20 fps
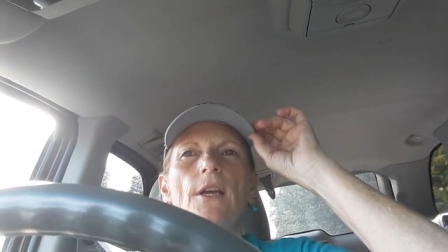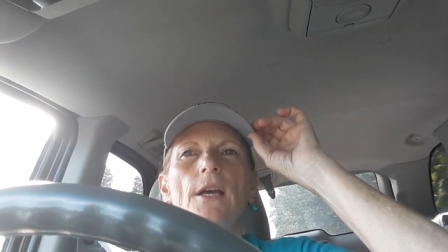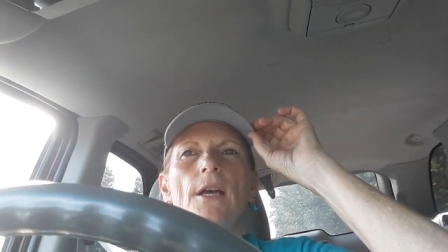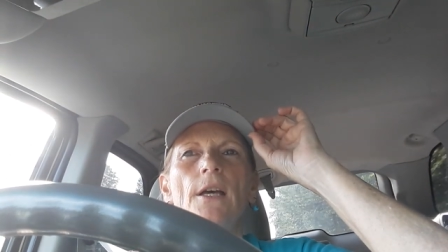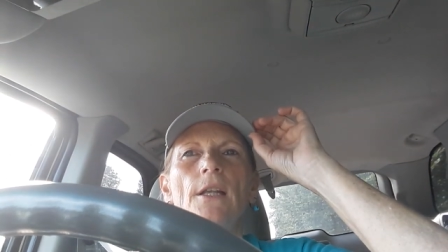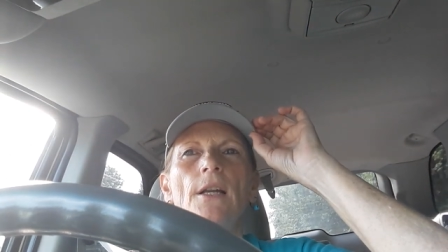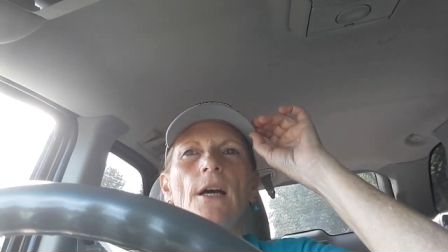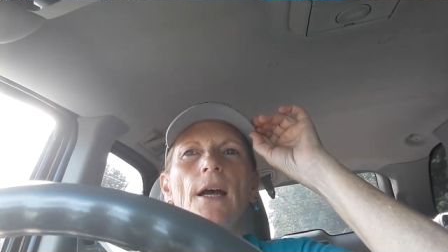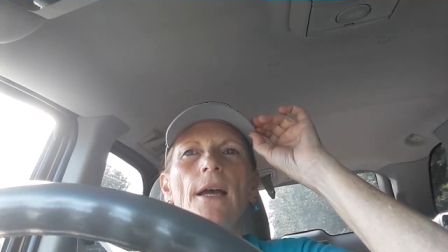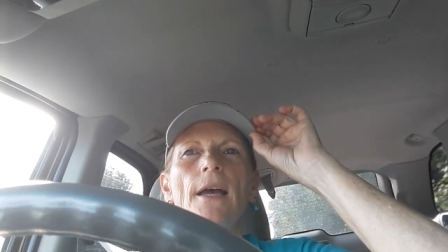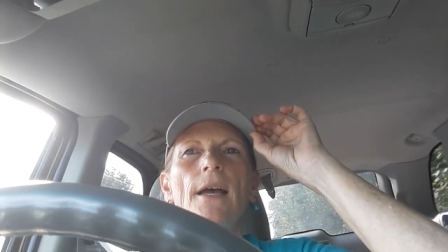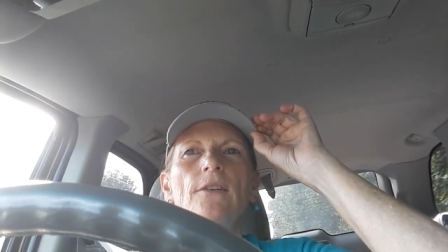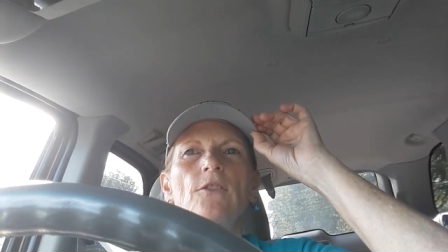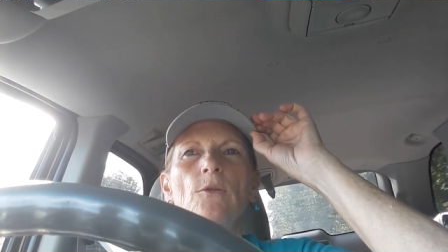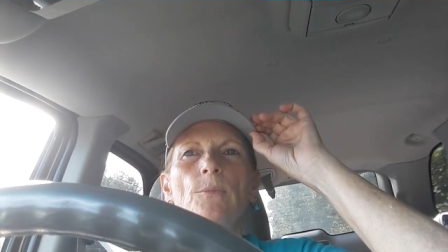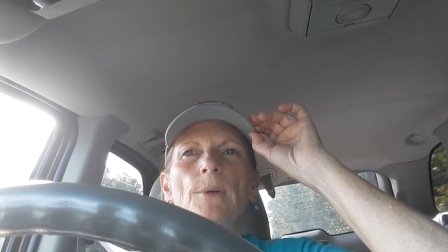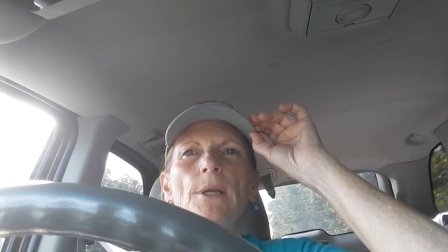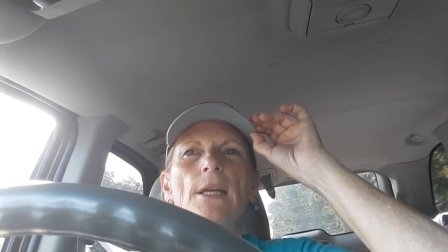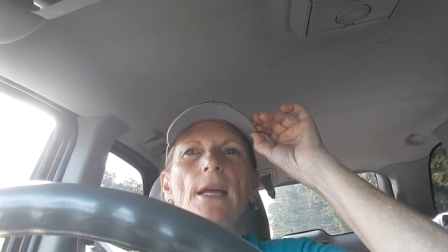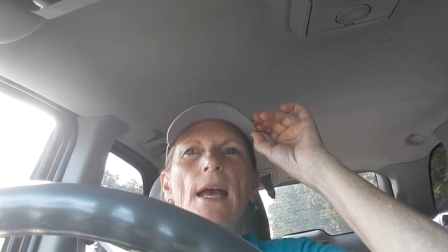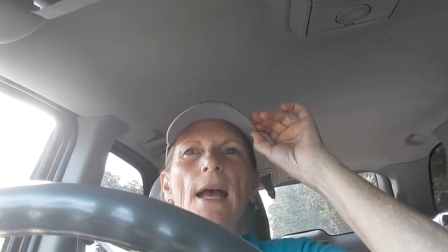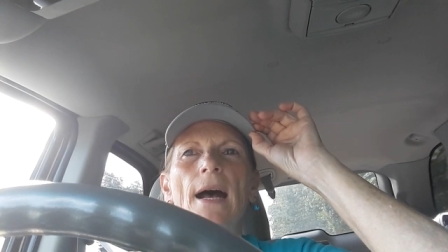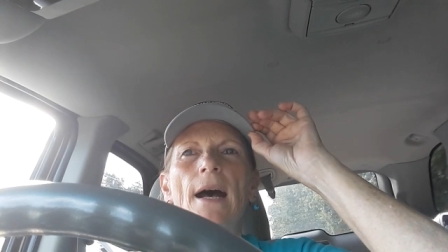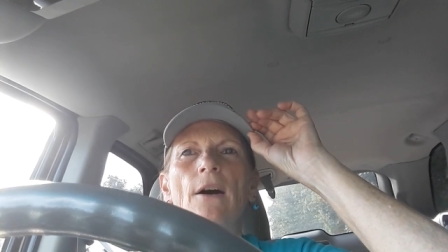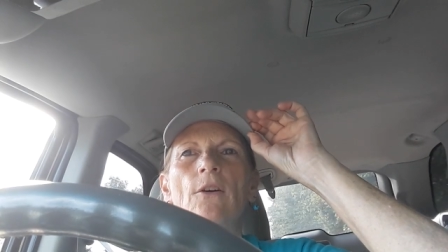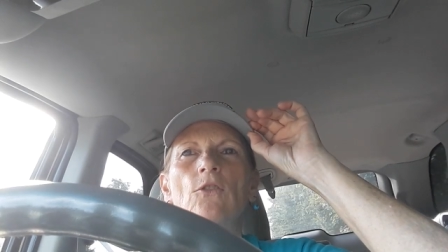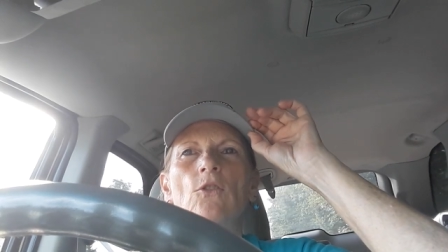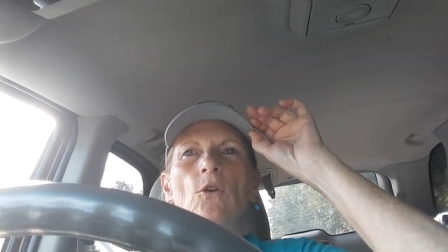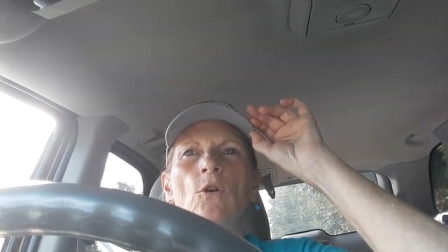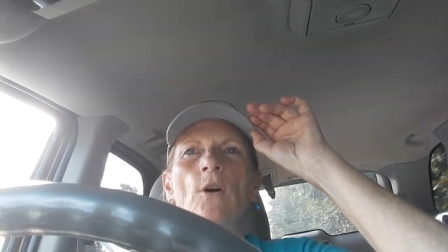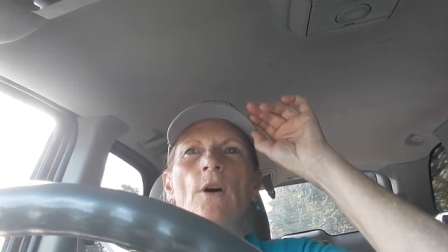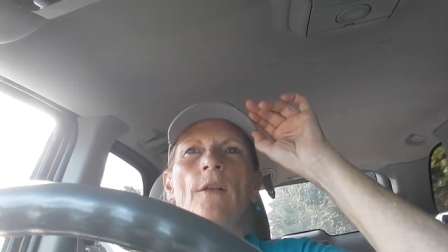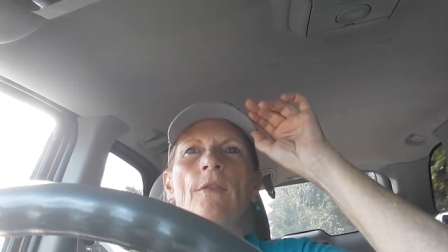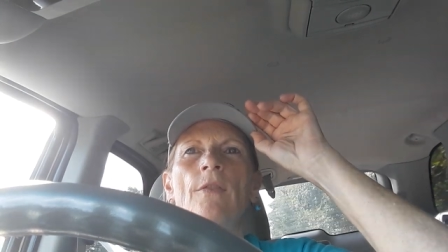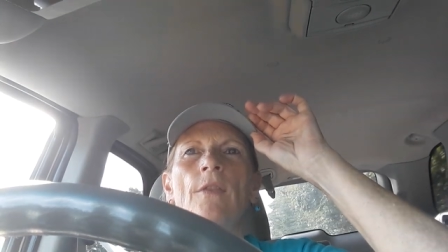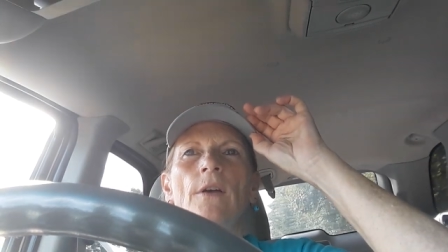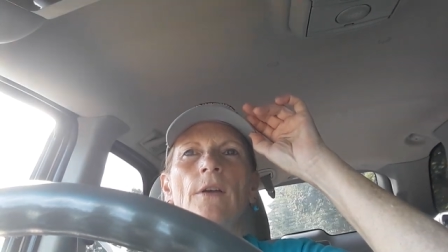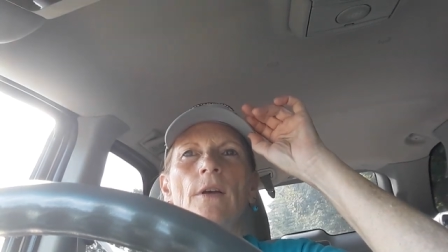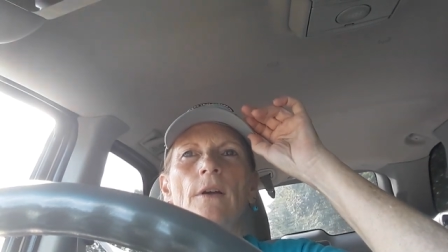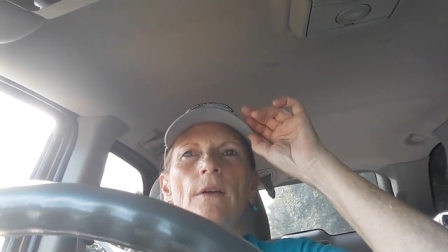and I had to be out on
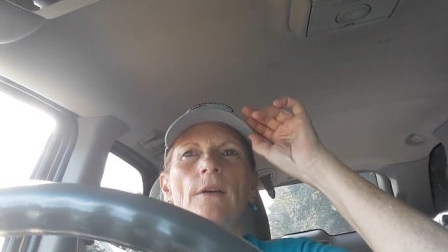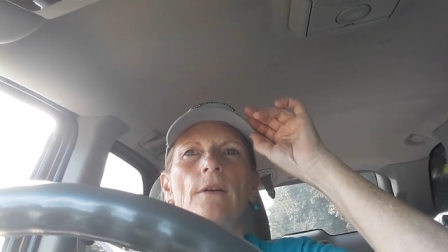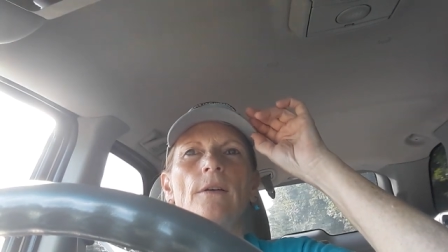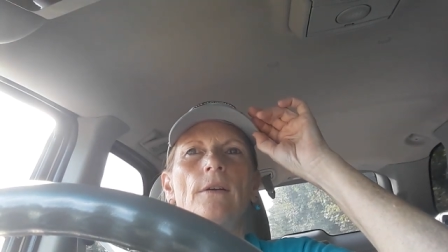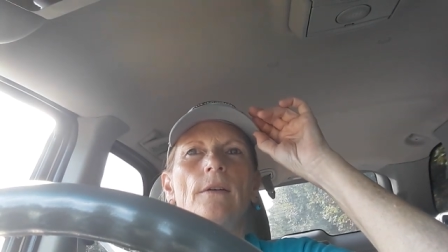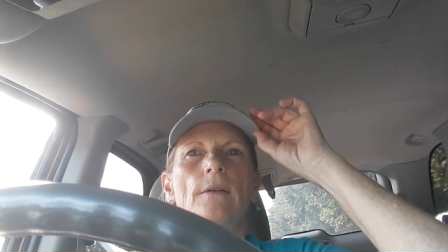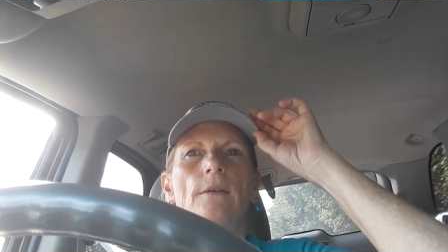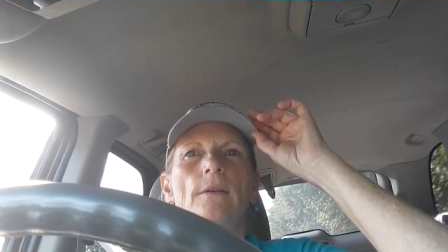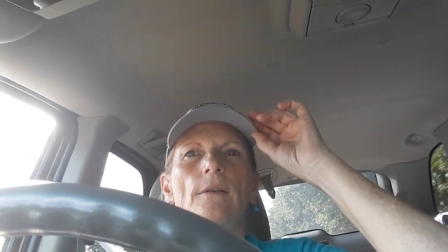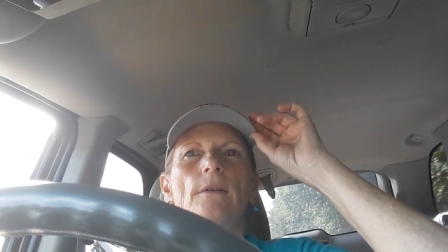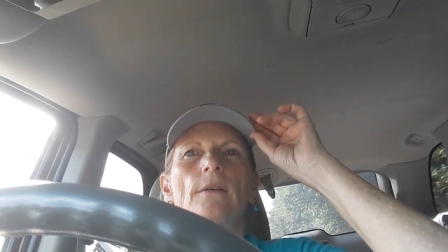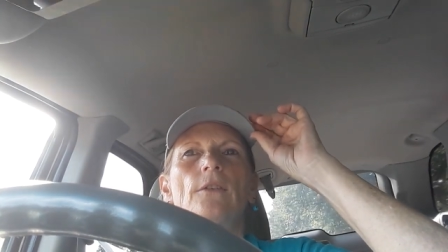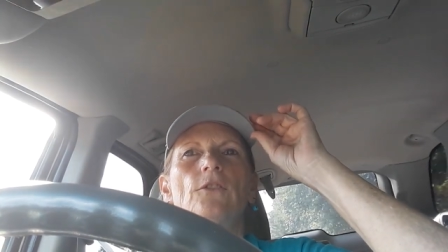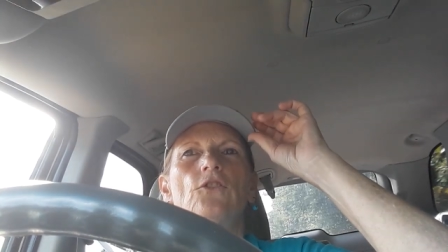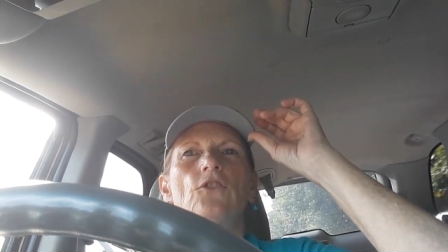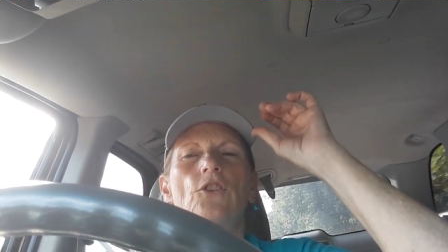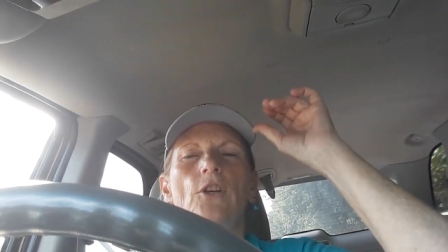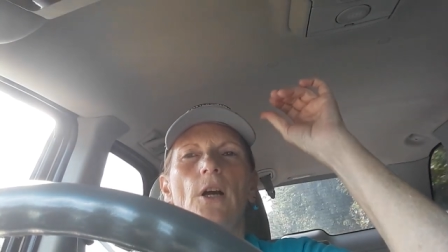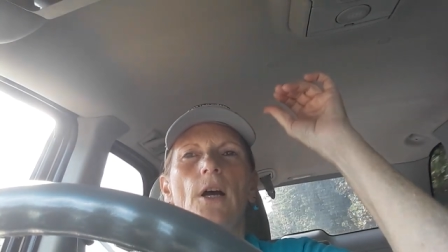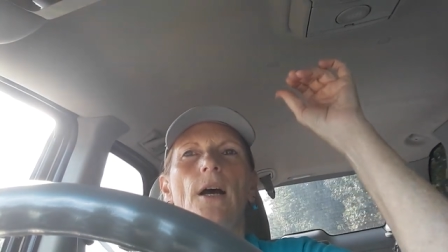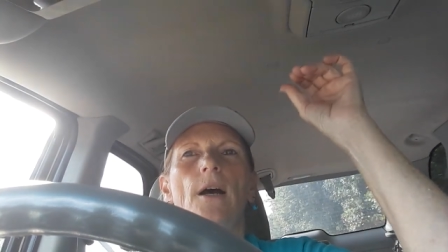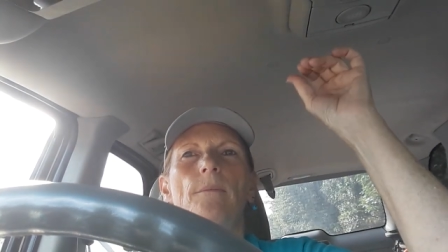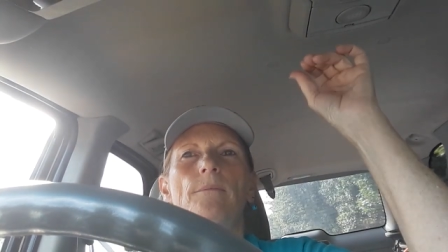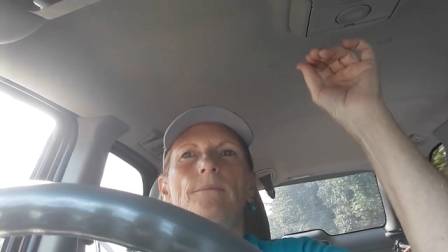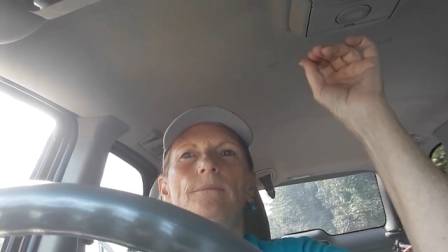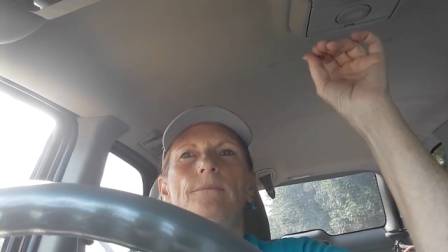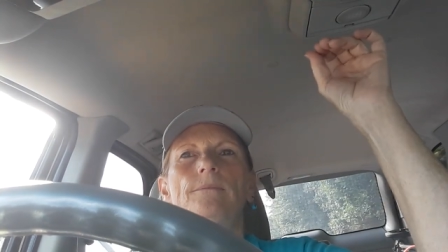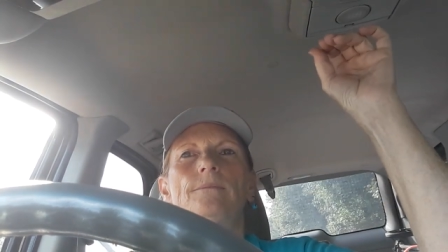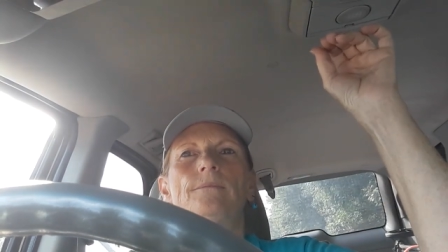the job.